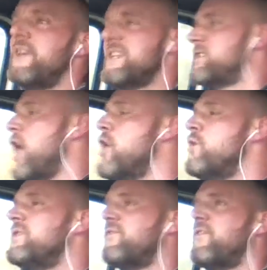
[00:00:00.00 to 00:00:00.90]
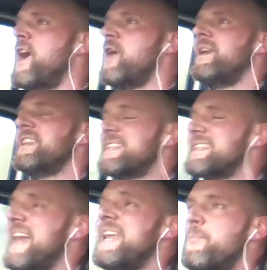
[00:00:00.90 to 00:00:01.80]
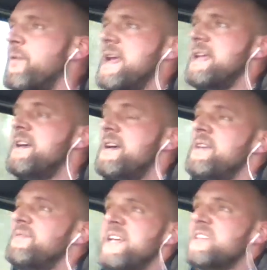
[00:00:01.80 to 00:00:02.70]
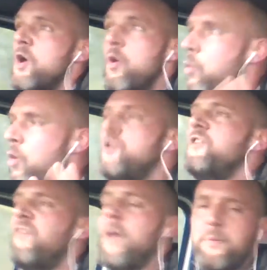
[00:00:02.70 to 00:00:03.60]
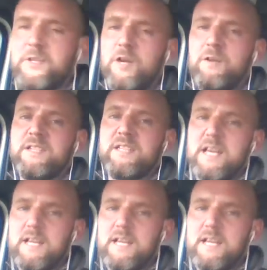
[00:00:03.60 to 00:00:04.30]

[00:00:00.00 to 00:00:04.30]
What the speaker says: Let's go with the flow, let's celebrate this wonderful opportunity.